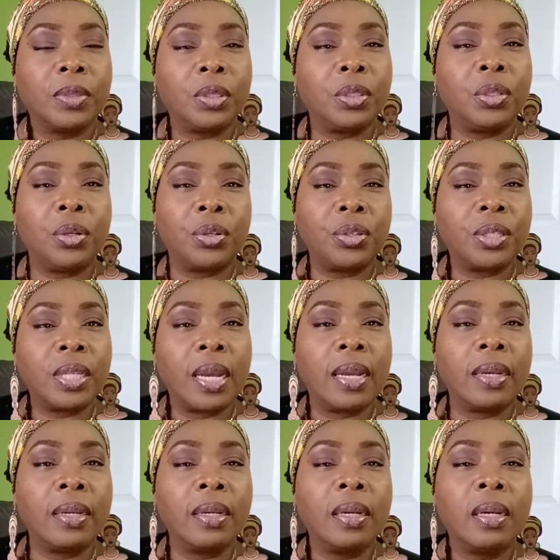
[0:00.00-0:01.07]
Do you
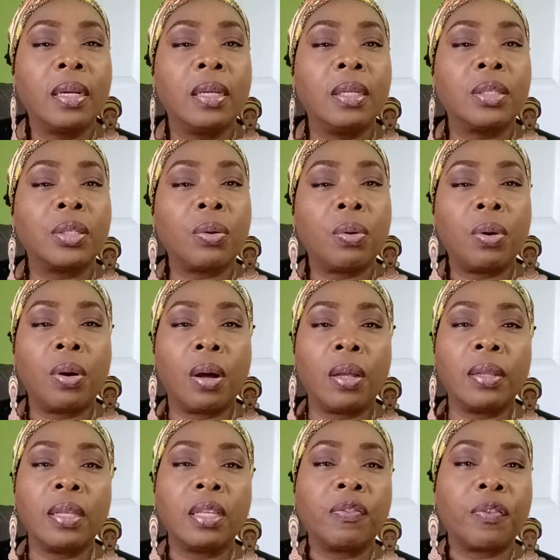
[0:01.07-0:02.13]
understand? So
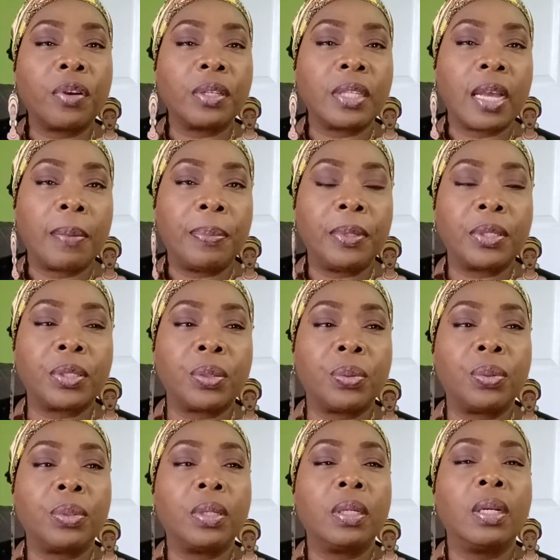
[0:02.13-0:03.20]
on this first
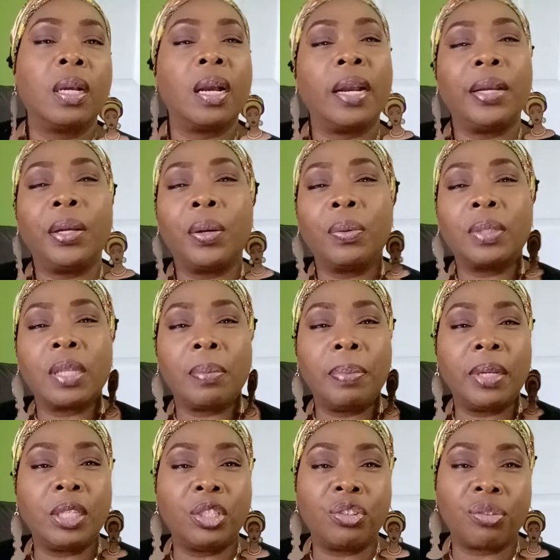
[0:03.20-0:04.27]
episode, I know it's a
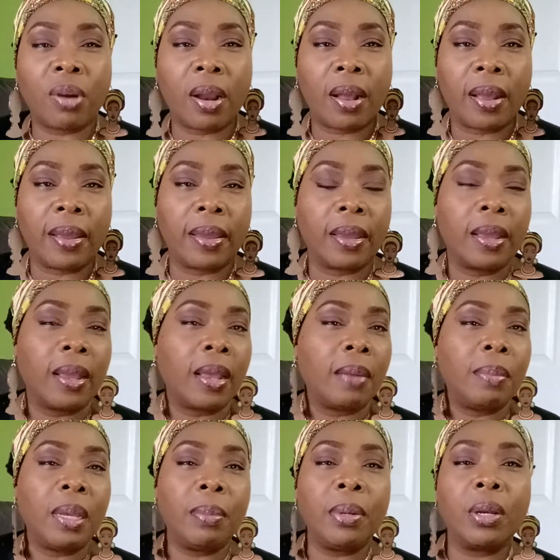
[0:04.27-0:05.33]
bit dry,
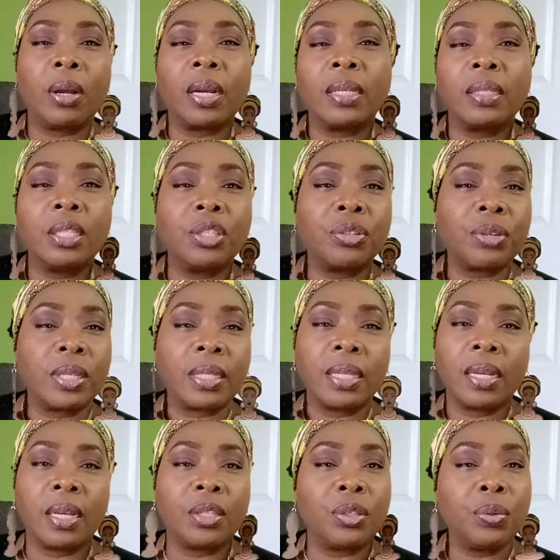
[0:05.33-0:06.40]
maybe not as
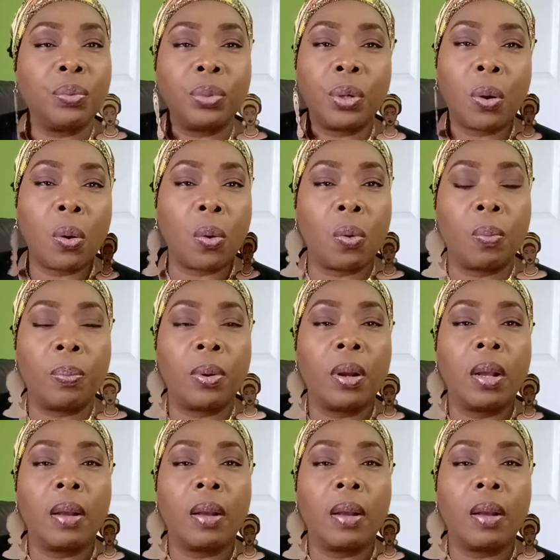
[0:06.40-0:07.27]
interesting as you would hope,